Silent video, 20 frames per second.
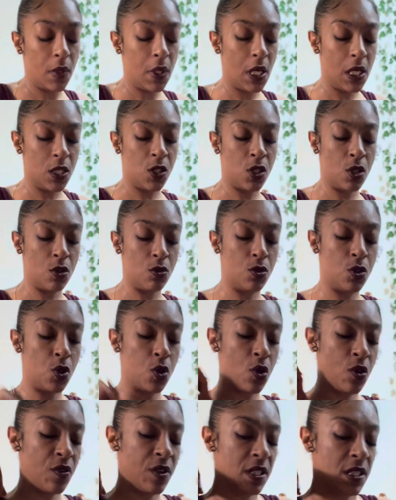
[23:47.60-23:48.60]
So,
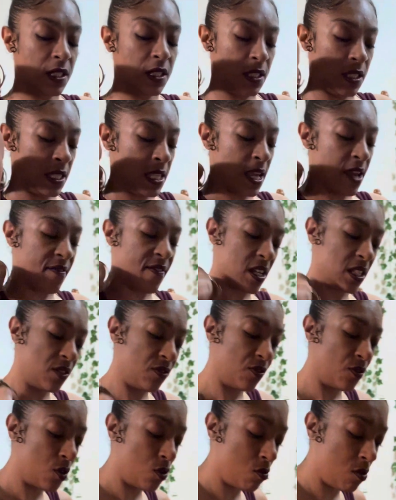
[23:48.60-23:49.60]
Taurus, the advice
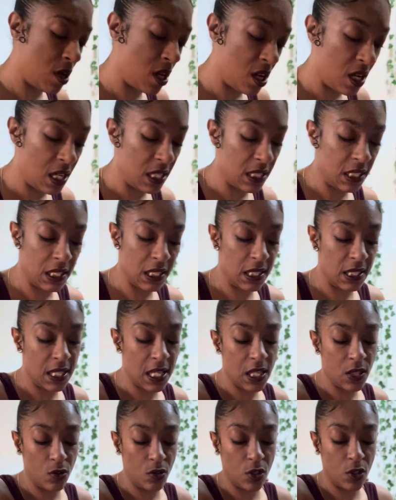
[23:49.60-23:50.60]
for you here is to
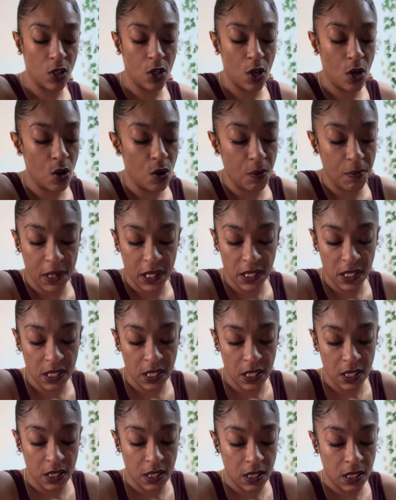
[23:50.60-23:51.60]
stand on your own
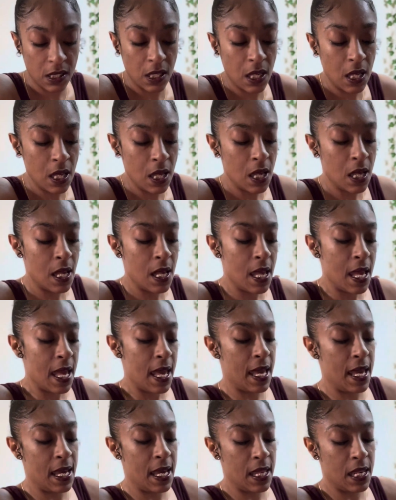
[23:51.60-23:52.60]
business.
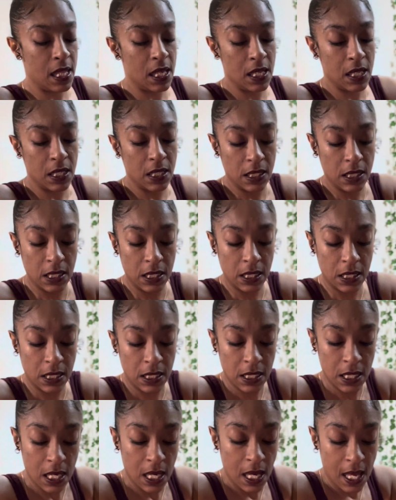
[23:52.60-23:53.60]
It
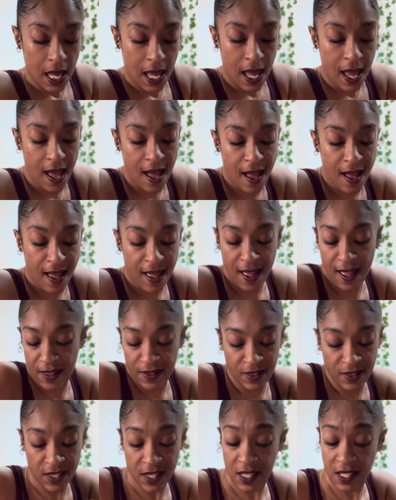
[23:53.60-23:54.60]
is,
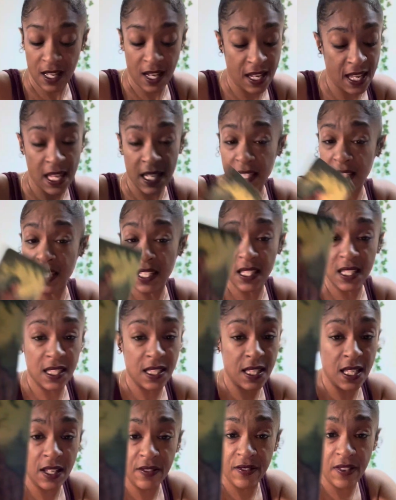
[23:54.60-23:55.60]
again, to
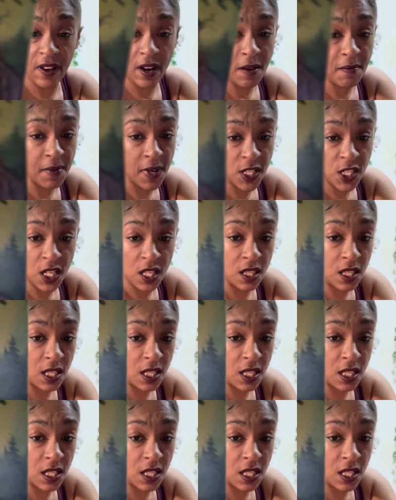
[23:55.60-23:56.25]
sit very much in